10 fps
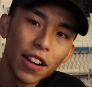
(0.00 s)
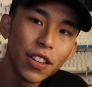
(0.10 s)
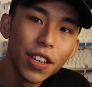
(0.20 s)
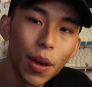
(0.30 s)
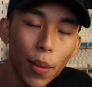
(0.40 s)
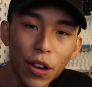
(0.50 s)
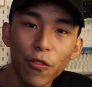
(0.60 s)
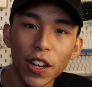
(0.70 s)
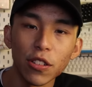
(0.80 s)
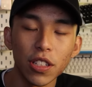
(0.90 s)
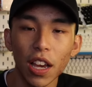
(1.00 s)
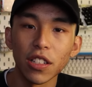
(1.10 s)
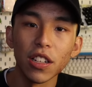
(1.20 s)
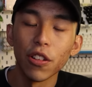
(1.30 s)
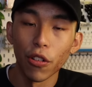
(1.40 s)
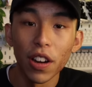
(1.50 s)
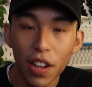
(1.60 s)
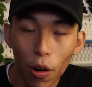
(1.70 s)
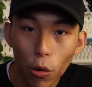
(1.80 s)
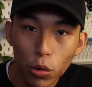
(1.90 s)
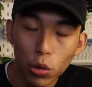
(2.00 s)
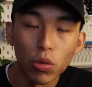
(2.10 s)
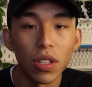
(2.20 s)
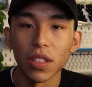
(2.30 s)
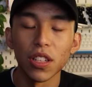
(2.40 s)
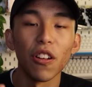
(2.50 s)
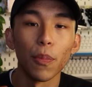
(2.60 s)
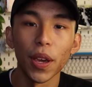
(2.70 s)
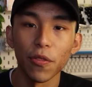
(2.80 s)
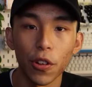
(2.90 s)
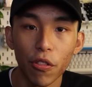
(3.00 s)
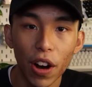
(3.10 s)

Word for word: Other keycap manufacturers actually create their own tools instead of paying for the